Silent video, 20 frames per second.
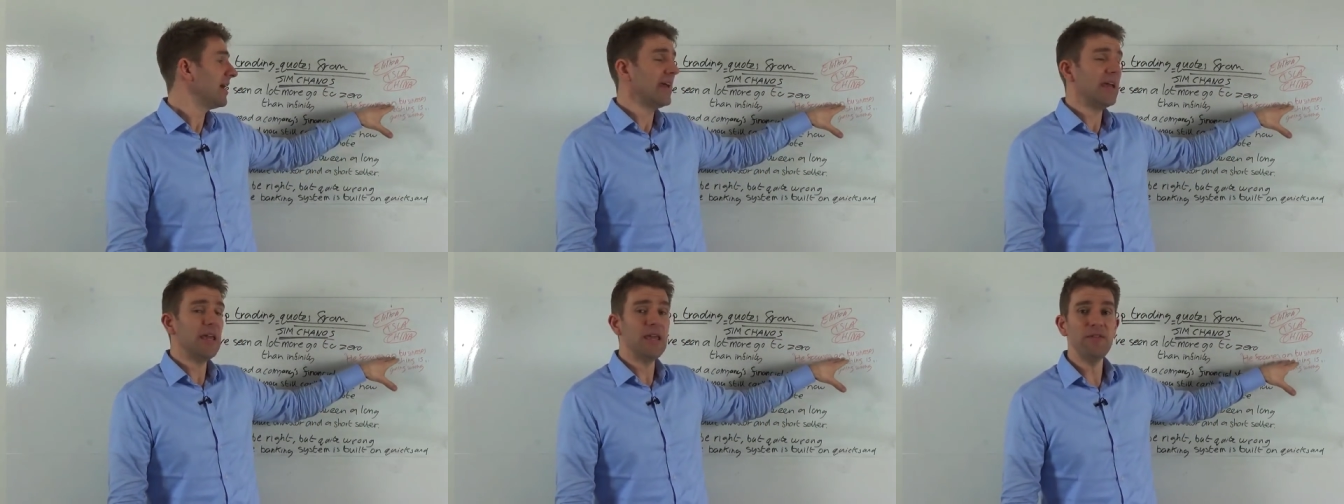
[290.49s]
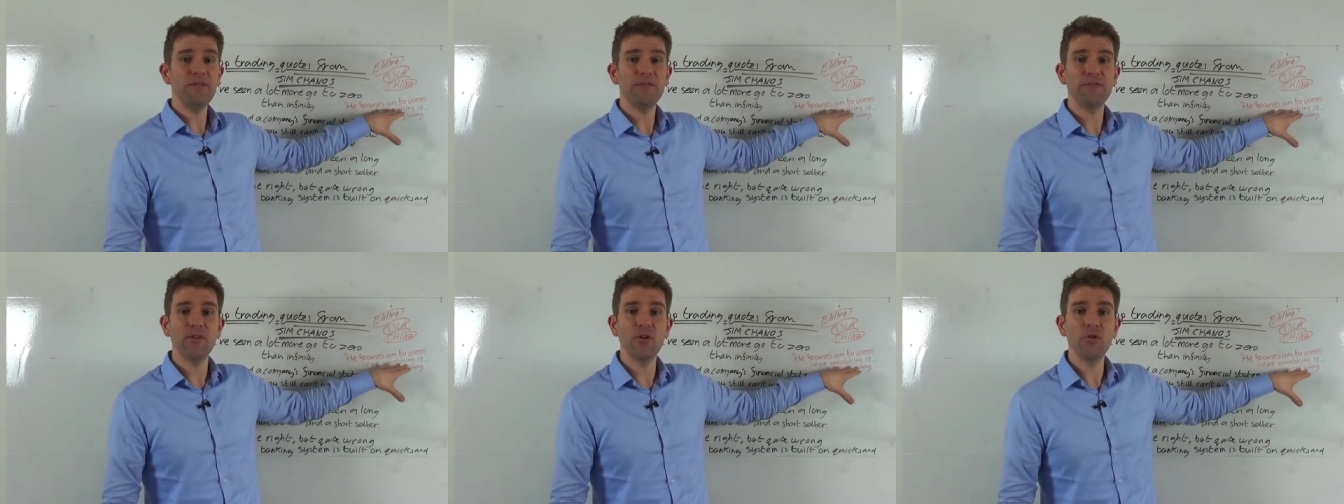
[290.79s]

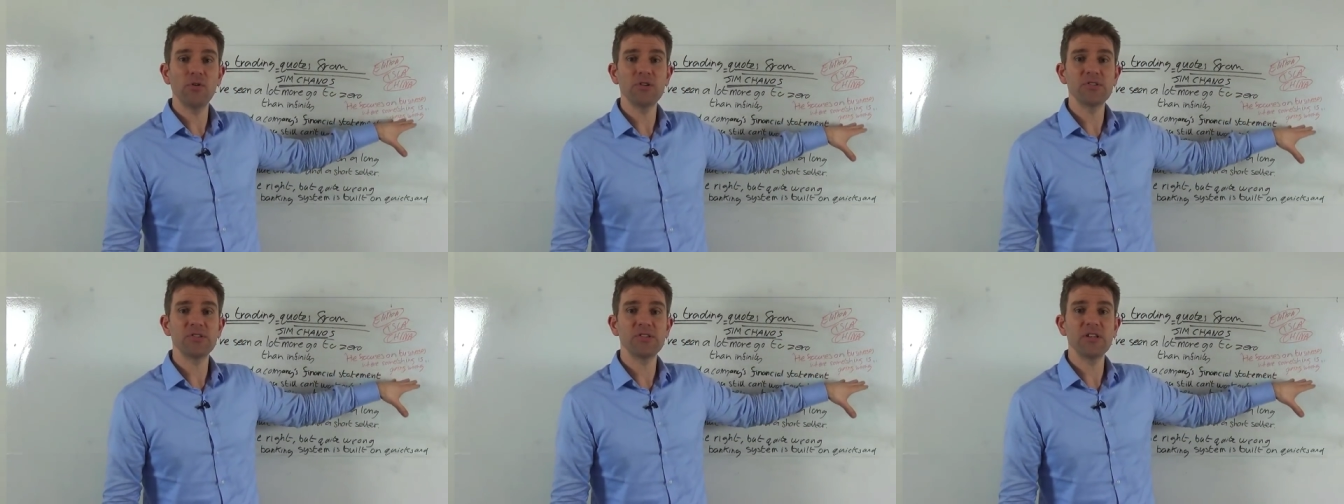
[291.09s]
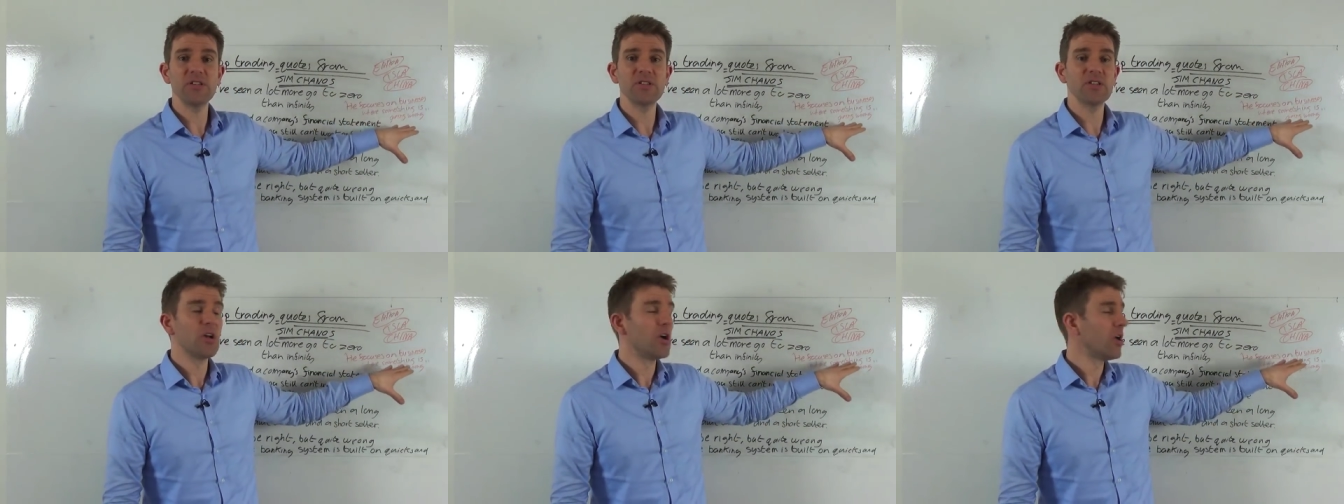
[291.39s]
He
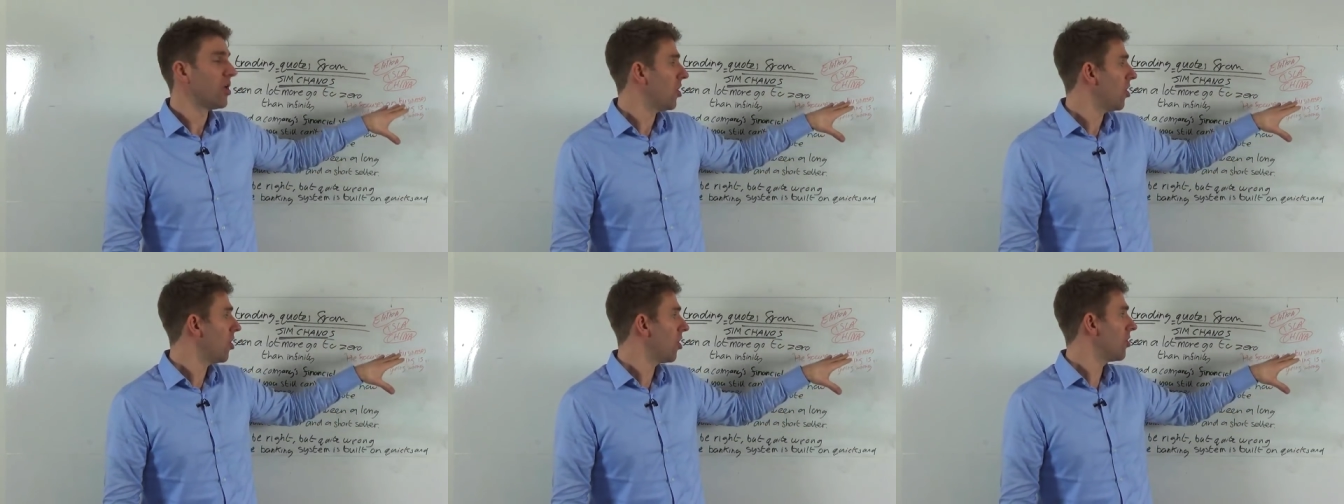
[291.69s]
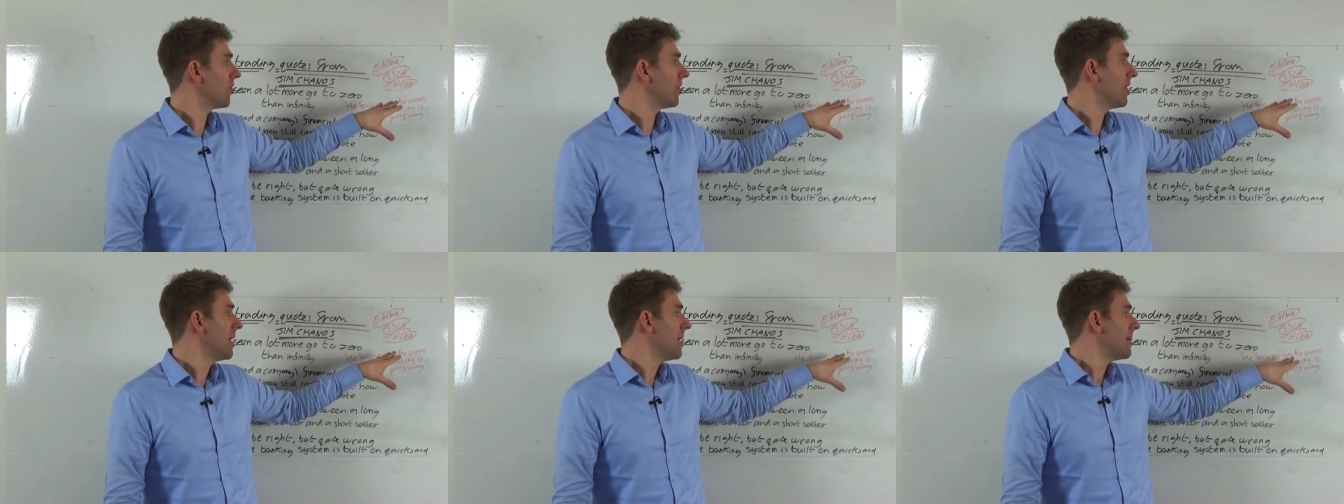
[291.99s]
focuses
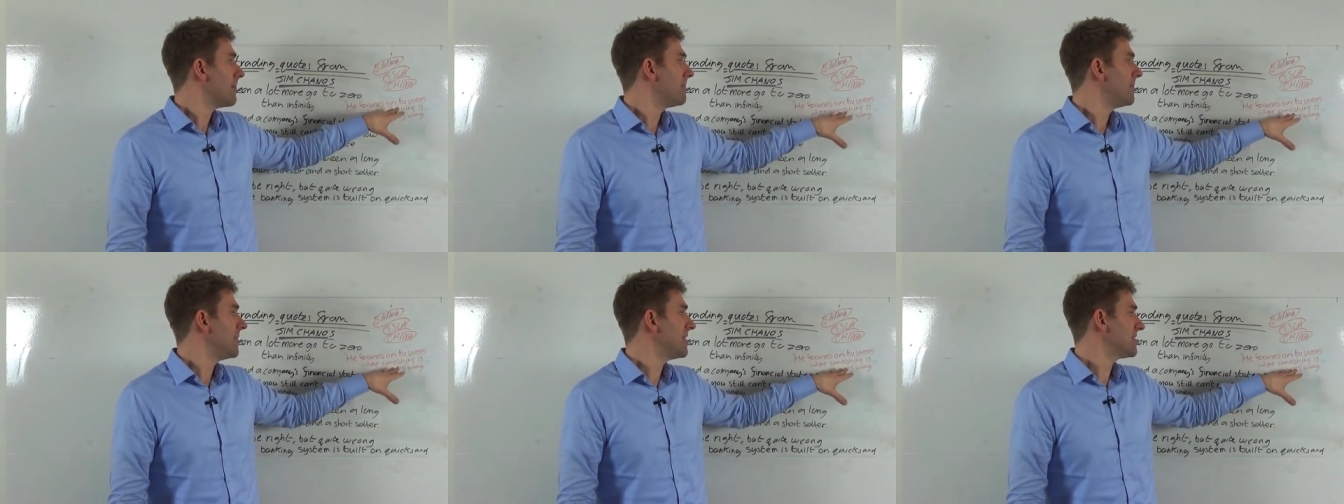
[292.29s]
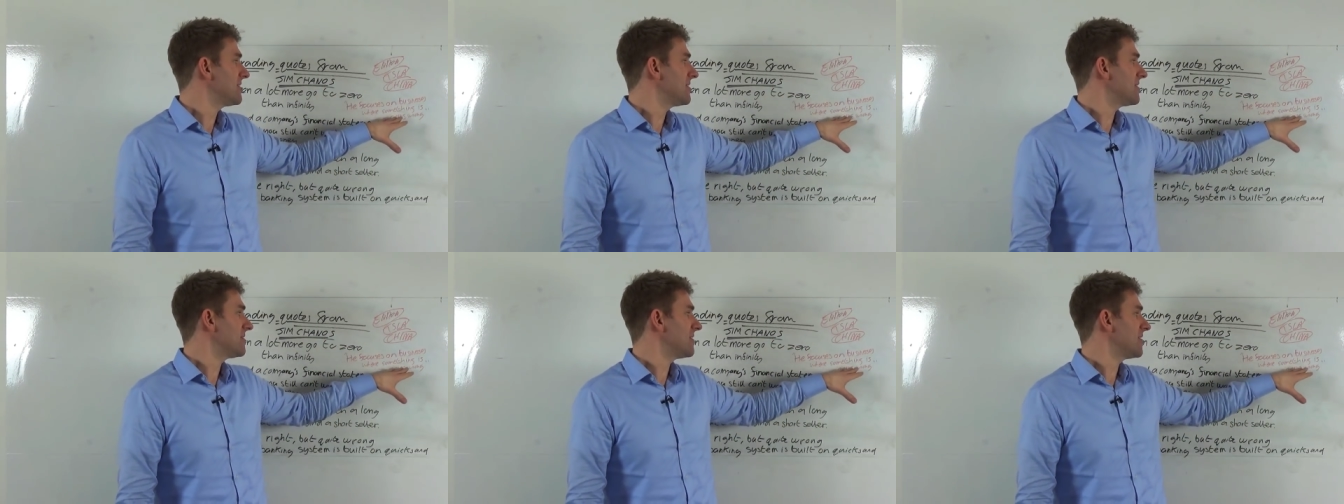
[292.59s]
on
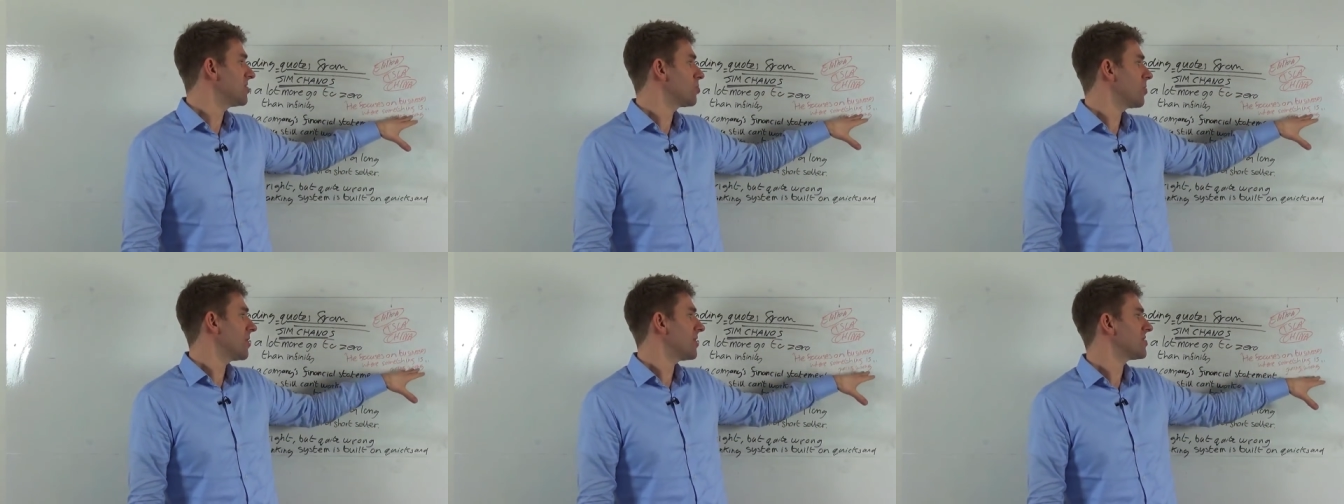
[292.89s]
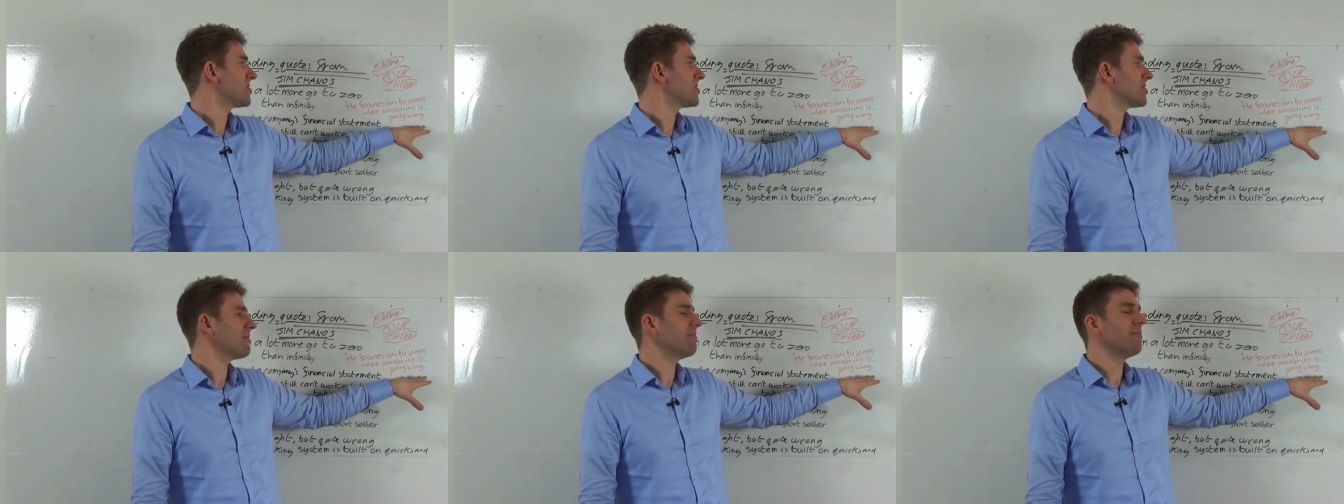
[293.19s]
businesses where
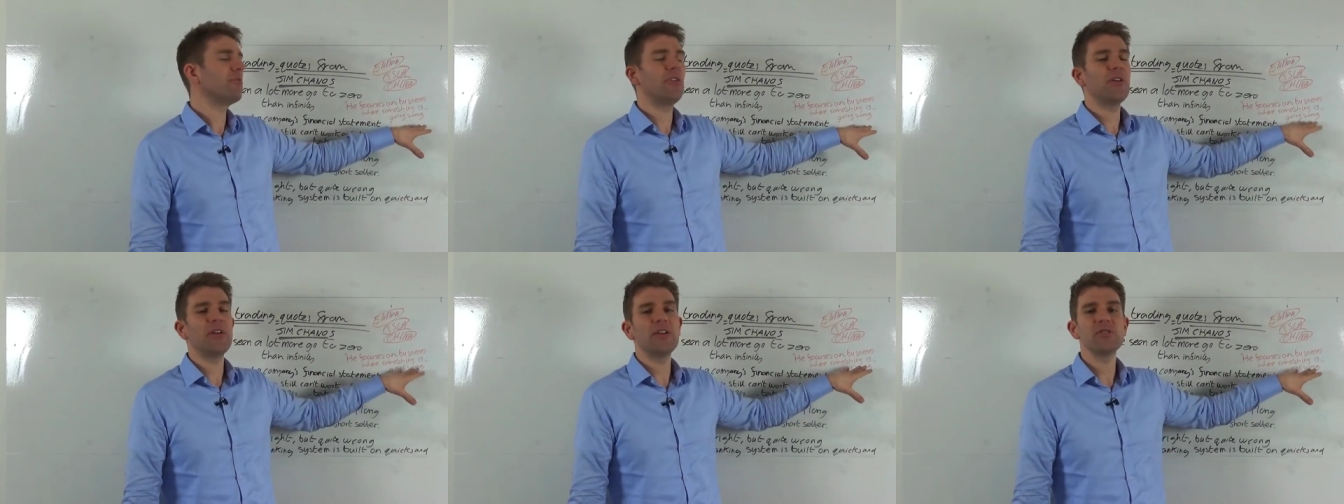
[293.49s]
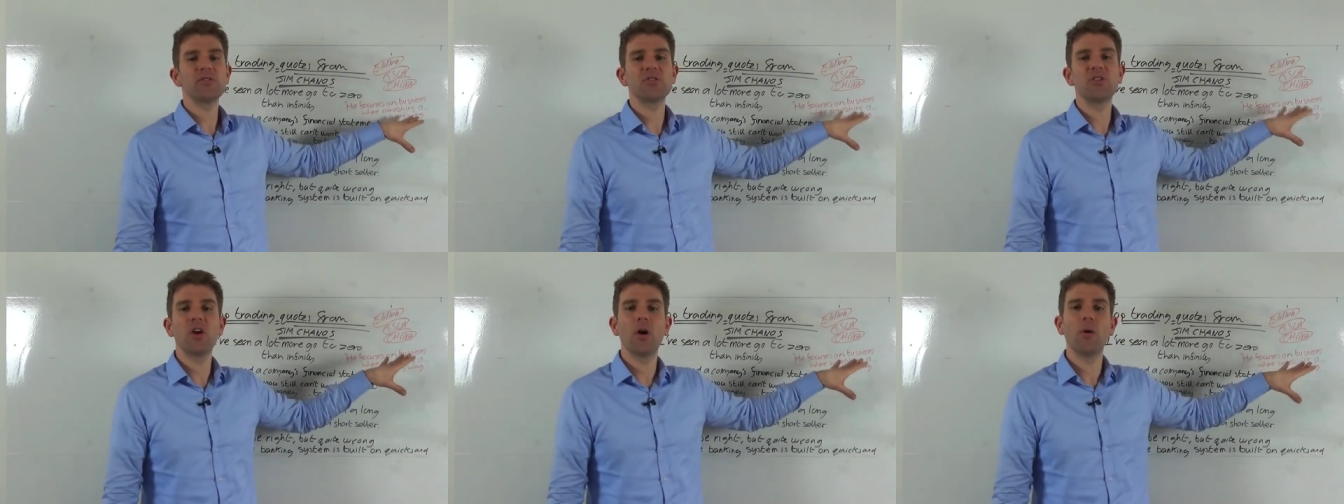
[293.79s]
something
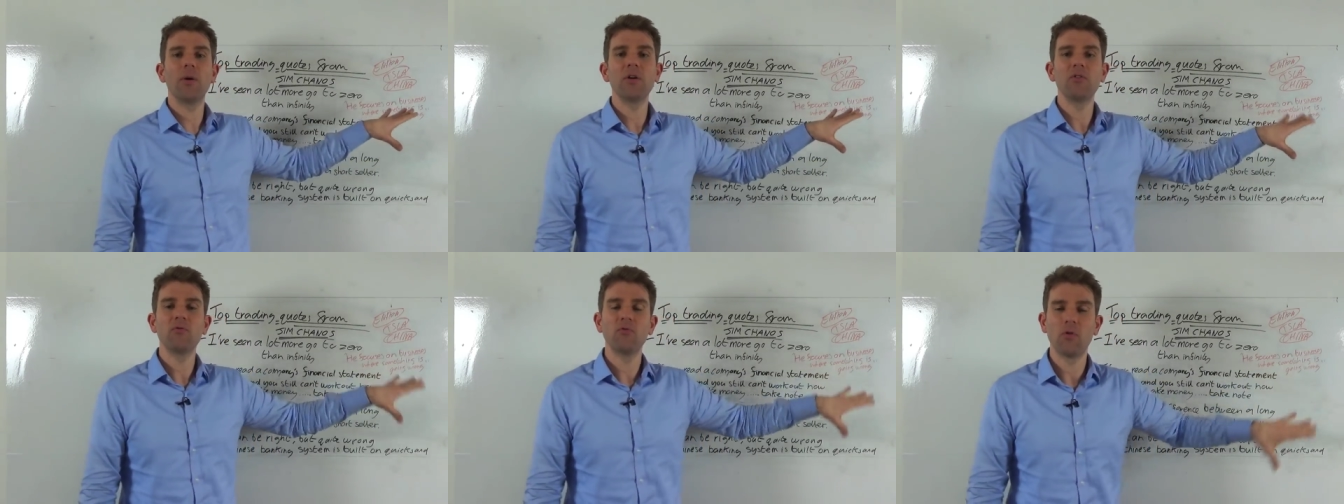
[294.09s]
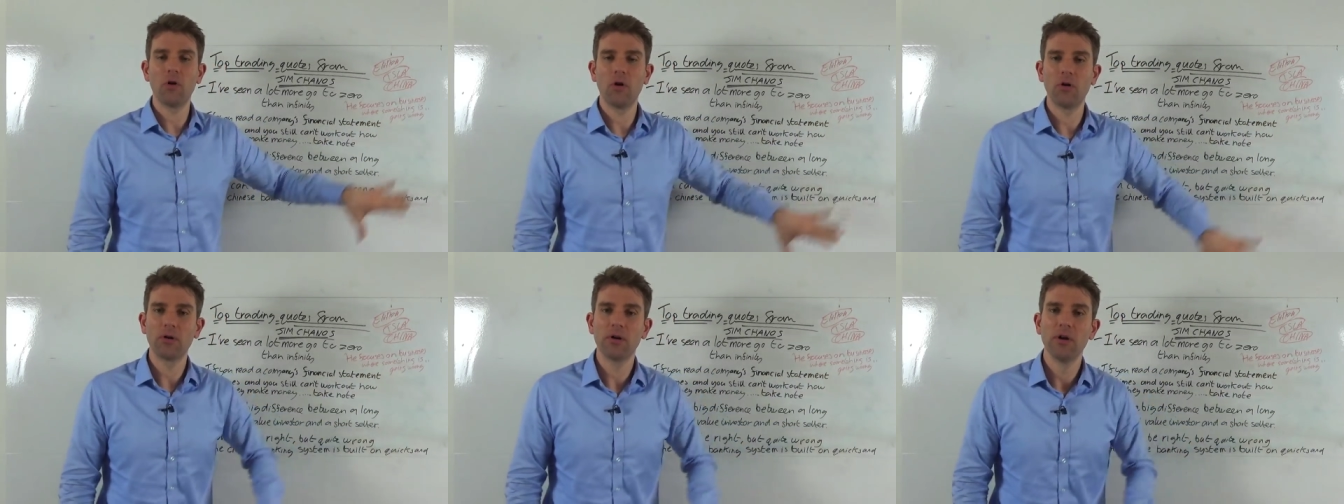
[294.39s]
is going
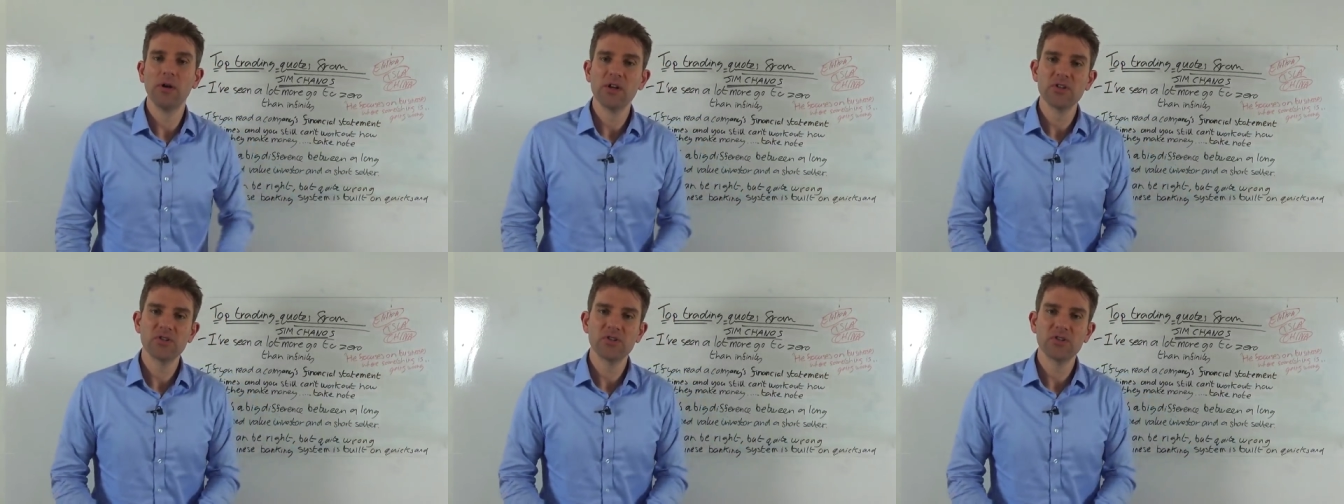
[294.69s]
wrong.